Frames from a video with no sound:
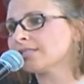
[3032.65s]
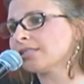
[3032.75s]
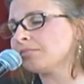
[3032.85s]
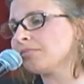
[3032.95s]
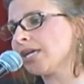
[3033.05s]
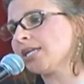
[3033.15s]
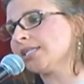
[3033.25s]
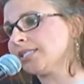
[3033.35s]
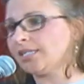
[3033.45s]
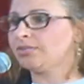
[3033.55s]
that man
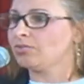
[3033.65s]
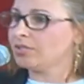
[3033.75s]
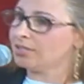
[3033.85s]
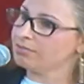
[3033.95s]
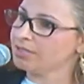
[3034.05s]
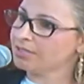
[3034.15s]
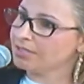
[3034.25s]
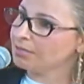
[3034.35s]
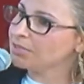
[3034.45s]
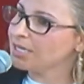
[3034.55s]
and dinosaurs lived at the
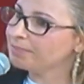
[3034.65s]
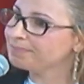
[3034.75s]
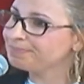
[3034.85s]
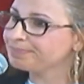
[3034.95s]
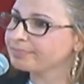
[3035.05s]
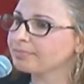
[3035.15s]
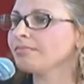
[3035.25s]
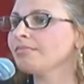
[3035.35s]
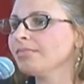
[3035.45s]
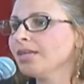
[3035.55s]
same
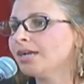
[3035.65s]
time.